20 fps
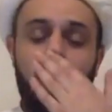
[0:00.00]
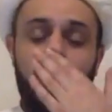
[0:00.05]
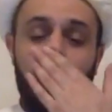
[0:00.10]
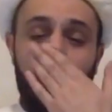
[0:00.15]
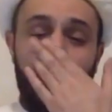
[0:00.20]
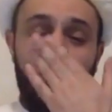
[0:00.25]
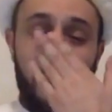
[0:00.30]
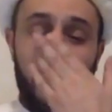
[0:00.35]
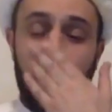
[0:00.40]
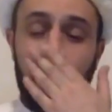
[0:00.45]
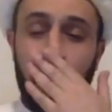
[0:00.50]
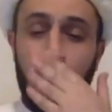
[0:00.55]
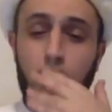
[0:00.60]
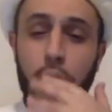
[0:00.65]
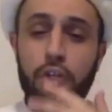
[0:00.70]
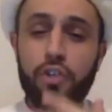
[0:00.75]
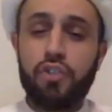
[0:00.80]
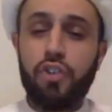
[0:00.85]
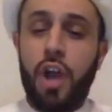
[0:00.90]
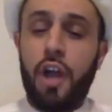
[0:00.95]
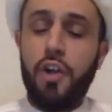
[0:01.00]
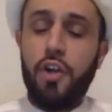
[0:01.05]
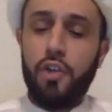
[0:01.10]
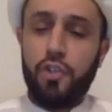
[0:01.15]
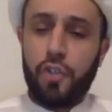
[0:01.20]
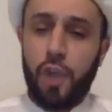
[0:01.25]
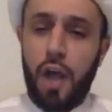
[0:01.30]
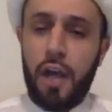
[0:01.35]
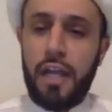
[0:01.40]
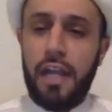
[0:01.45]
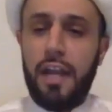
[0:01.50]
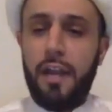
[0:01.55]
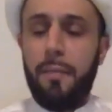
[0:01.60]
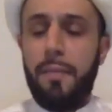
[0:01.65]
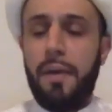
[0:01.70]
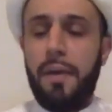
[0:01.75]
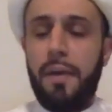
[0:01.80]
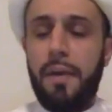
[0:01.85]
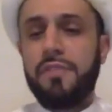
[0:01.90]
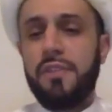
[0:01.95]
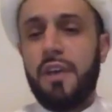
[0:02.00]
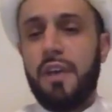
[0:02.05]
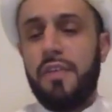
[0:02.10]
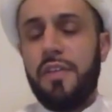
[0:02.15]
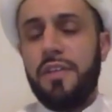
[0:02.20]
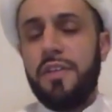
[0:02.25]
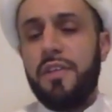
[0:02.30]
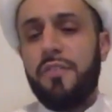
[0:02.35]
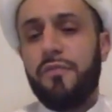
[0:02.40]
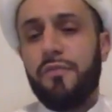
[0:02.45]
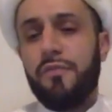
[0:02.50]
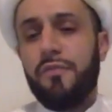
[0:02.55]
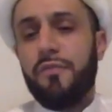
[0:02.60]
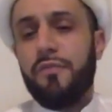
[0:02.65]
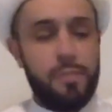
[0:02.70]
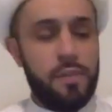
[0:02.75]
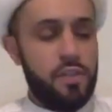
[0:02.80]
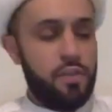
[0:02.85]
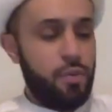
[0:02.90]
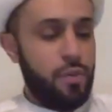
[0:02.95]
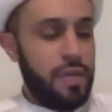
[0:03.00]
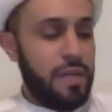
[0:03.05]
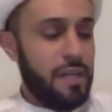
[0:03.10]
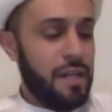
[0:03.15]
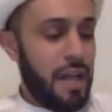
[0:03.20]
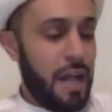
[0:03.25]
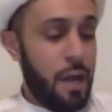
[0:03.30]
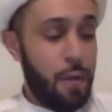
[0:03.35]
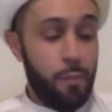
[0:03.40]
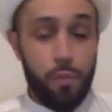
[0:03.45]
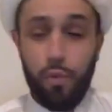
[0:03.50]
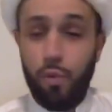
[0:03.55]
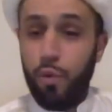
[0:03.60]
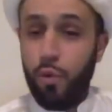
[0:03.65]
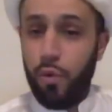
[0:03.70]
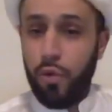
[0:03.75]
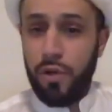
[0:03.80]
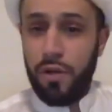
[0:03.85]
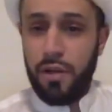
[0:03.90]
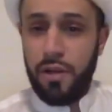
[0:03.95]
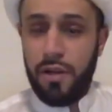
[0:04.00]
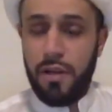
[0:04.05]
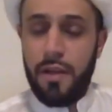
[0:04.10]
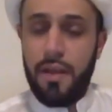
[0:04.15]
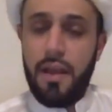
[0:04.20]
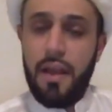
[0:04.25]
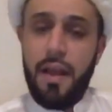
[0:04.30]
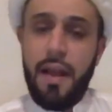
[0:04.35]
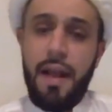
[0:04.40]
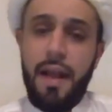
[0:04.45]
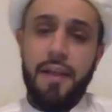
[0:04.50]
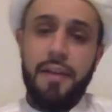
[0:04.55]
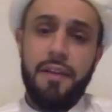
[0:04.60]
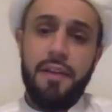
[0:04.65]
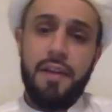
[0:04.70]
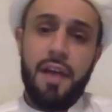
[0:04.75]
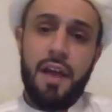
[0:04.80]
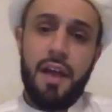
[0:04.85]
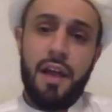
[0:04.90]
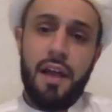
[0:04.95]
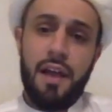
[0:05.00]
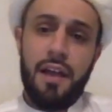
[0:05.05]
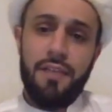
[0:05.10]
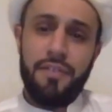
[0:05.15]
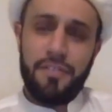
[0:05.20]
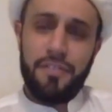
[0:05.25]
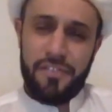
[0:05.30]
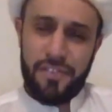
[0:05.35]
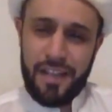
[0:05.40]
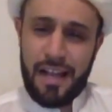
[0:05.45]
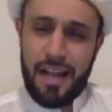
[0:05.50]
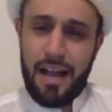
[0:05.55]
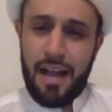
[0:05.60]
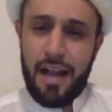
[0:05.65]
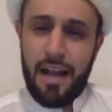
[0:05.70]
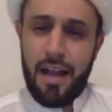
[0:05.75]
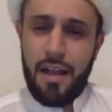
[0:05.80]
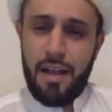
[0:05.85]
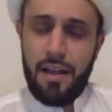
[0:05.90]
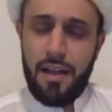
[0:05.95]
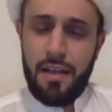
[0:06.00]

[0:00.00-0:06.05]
Oh, are, are you are you talking about uh, the difference between qabul and uh, and sahha?